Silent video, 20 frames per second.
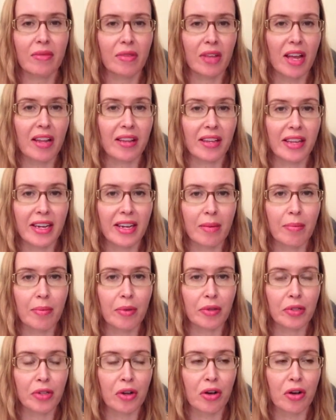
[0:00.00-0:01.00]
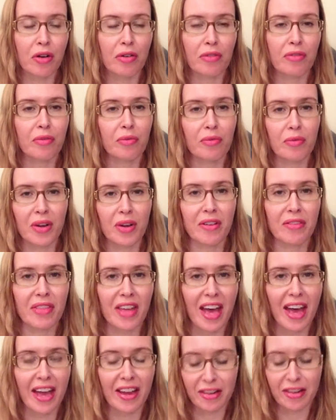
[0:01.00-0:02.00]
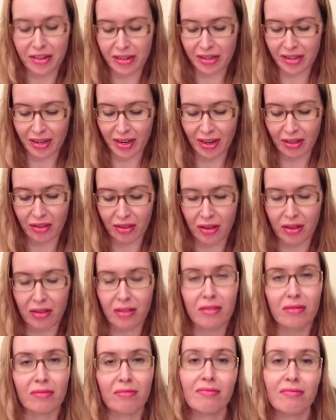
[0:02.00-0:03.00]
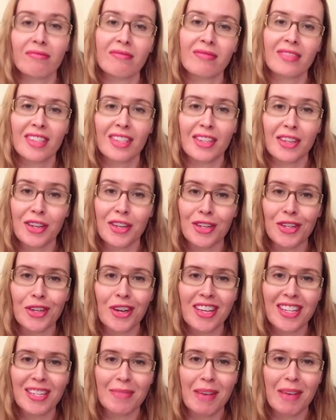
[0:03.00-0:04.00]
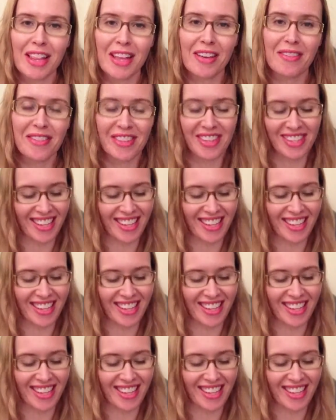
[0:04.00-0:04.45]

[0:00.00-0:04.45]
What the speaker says: Elena pulled it off one of the hangers and I thought, oh, good choice my love.